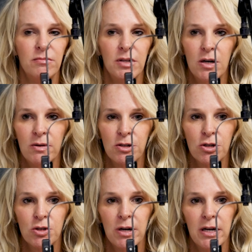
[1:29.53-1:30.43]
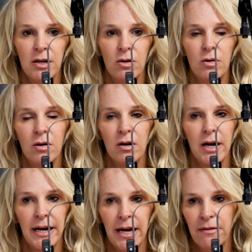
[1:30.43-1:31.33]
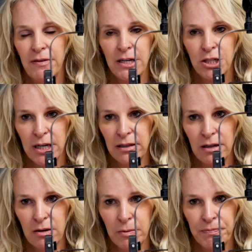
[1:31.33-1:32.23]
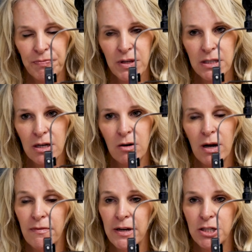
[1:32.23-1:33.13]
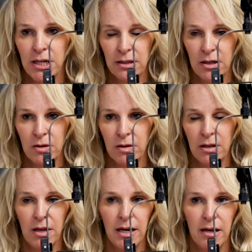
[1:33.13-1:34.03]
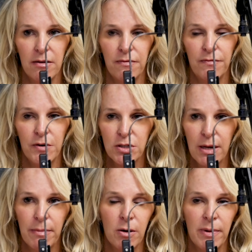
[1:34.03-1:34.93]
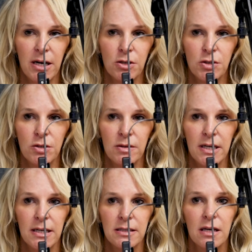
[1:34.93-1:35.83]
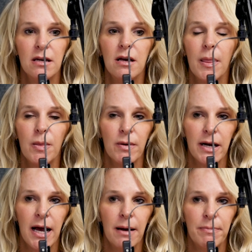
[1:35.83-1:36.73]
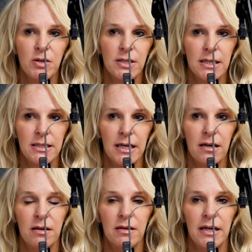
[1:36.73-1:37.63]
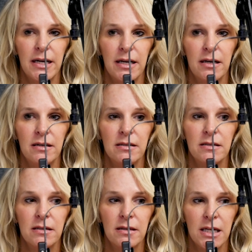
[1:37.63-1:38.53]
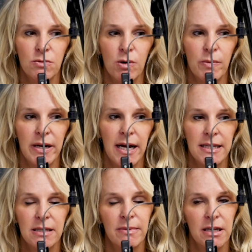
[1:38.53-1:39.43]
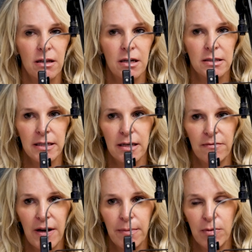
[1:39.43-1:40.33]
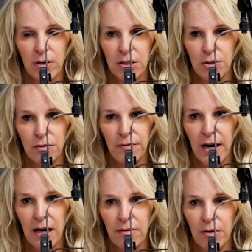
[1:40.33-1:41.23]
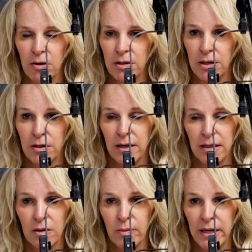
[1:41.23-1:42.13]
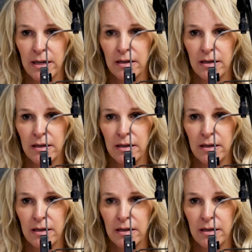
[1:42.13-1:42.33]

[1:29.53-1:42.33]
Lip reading: low interest rate, or an FHA loan. So, FHA loan, a lot of first-time home buyers do this, 3.5% down, and that's where we had somebody locked in at 5.25 earlier in the week.